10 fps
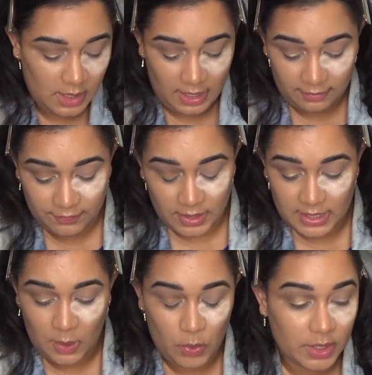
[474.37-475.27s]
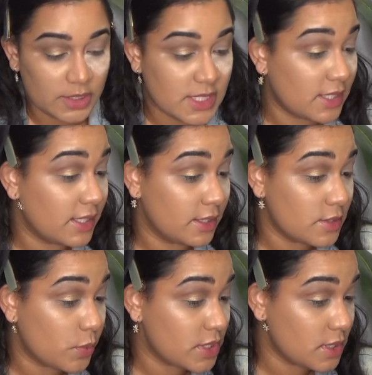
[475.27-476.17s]
I feel like I want to dig
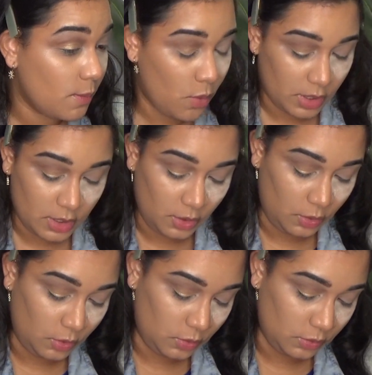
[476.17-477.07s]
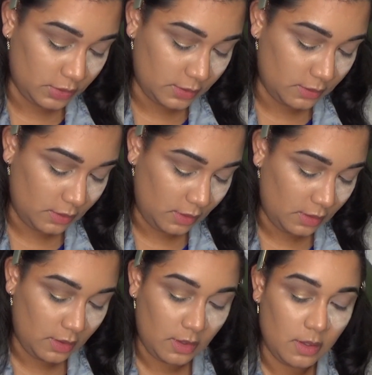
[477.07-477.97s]
in with some more gold.
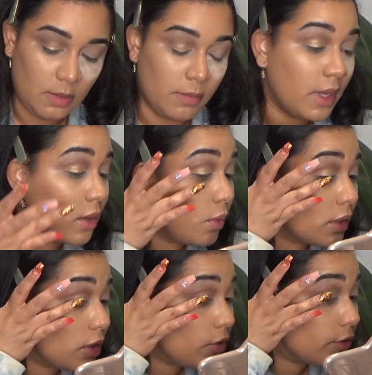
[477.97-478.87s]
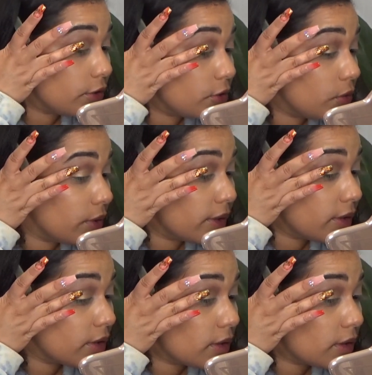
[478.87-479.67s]
I don't want to overdo it.